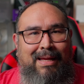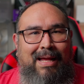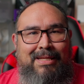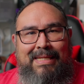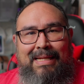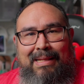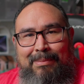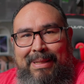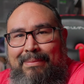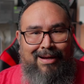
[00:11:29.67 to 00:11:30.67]
I'll see you in a little
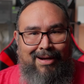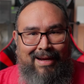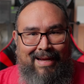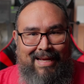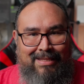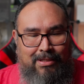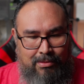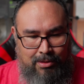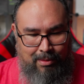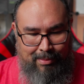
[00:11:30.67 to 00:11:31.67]
bit. All right, guys,
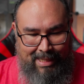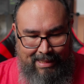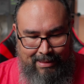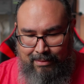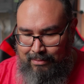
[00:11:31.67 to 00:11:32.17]
so we're back.